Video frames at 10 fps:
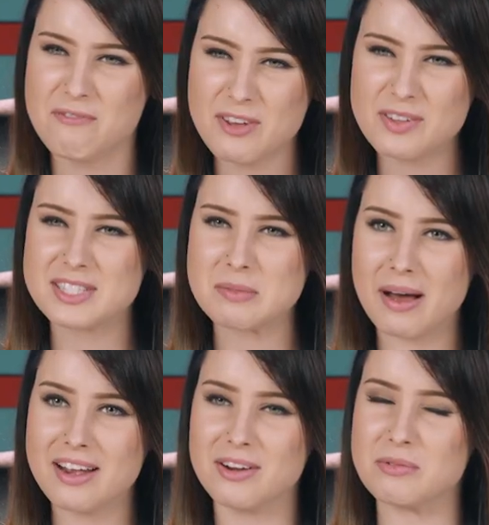I feel
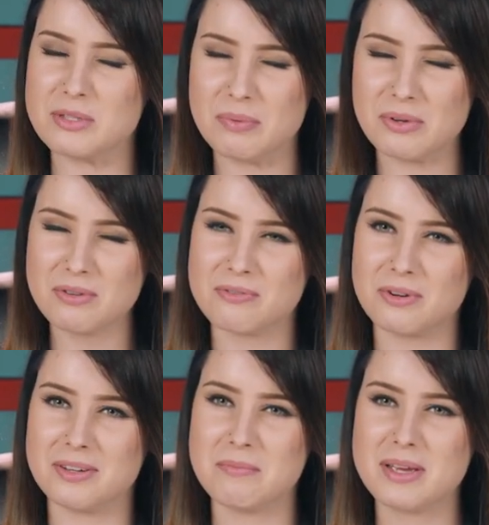inspired. It was
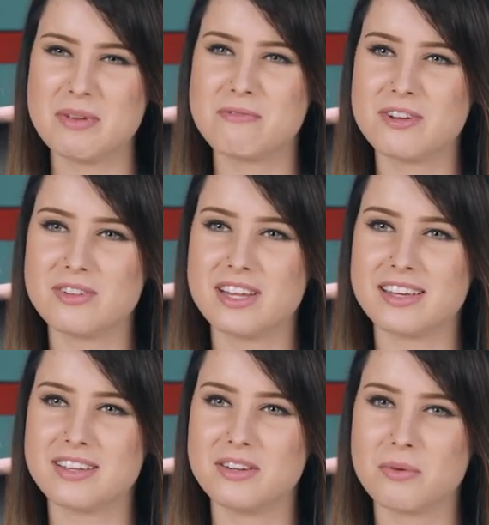beautiful. It made me feel
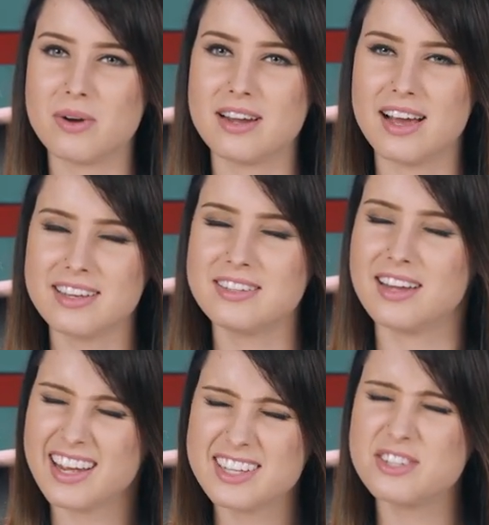like, you know what? I
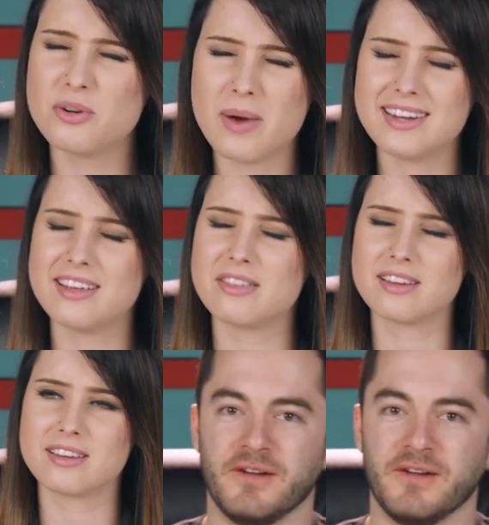could do anything.